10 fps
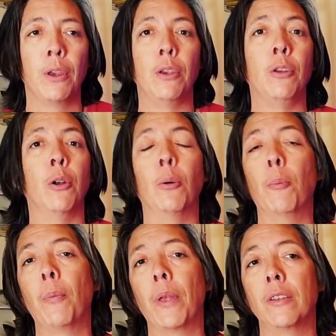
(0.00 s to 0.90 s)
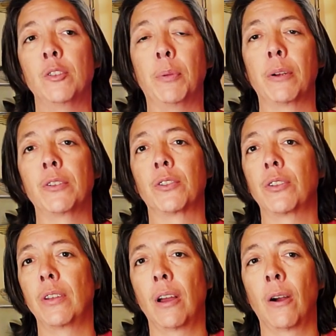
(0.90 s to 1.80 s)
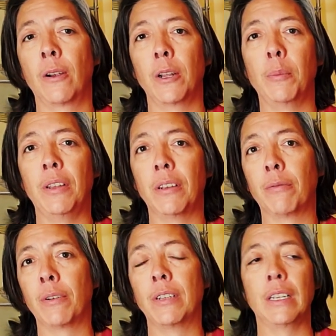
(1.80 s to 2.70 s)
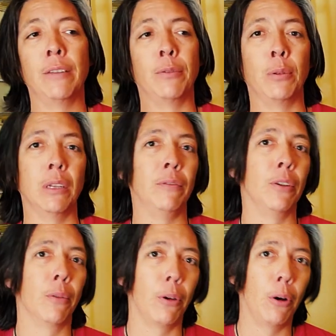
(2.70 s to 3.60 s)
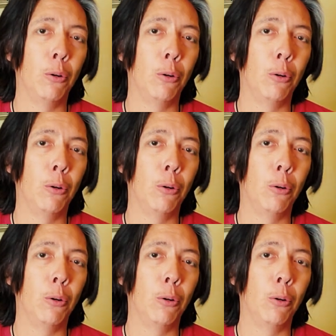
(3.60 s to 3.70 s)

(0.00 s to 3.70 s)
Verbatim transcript: You know, spirits are going to be different if you live near the